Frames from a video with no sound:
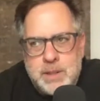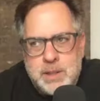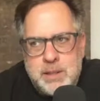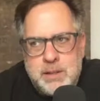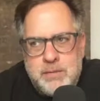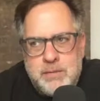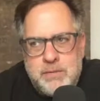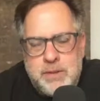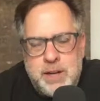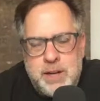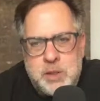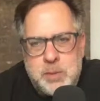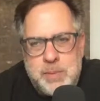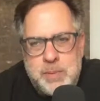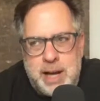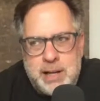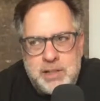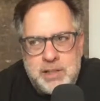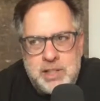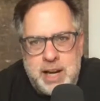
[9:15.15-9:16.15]

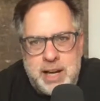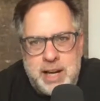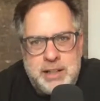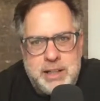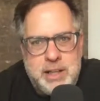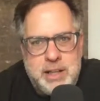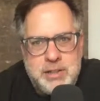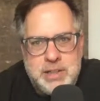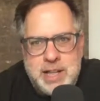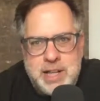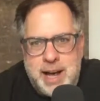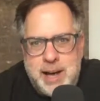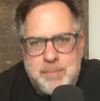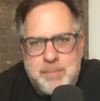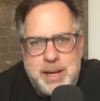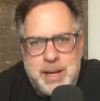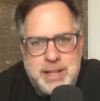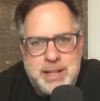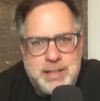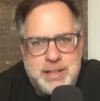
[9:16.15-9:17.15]
Chango,
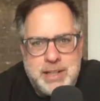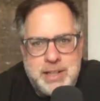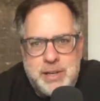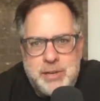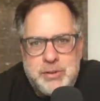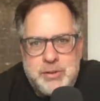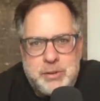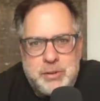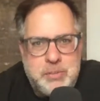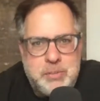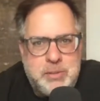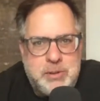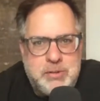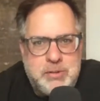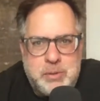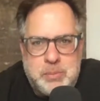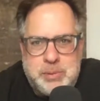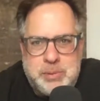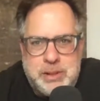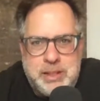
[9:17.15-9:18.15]
Tapad, Sailthrough,
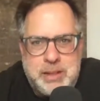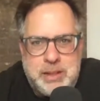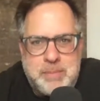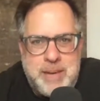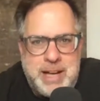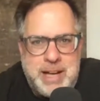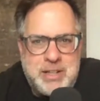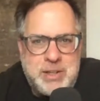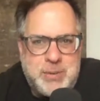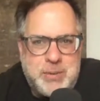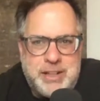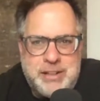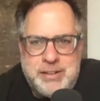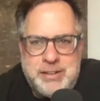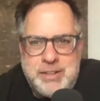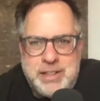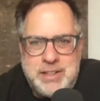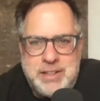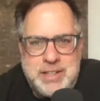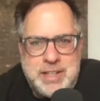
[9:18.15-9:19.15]
Movable Link, Mass
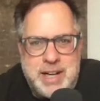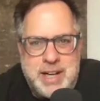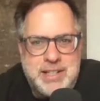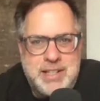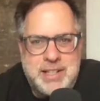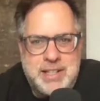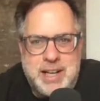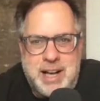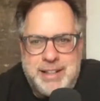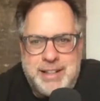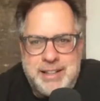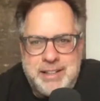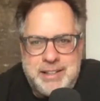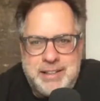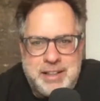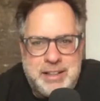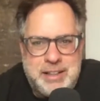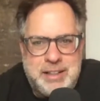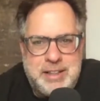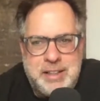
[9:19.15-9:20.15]
Relevance, iSocket,
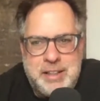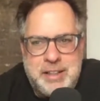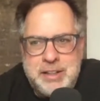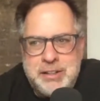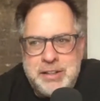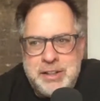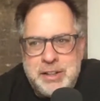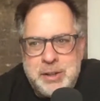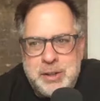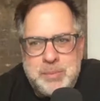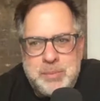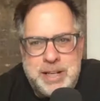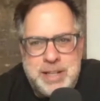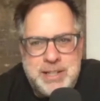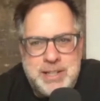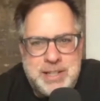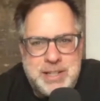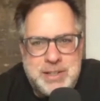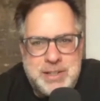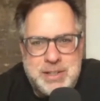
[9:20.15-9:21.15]
Think Near, Nearby
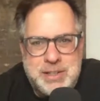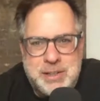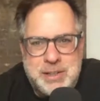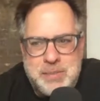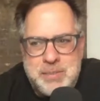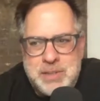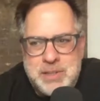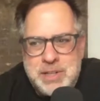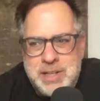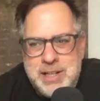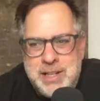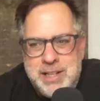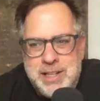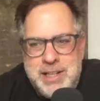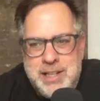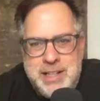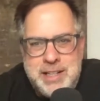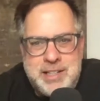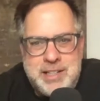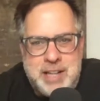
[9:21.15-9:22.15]
Systems,
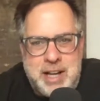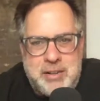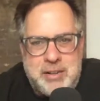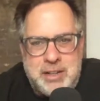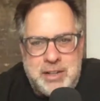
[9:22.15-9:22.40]
et cetera.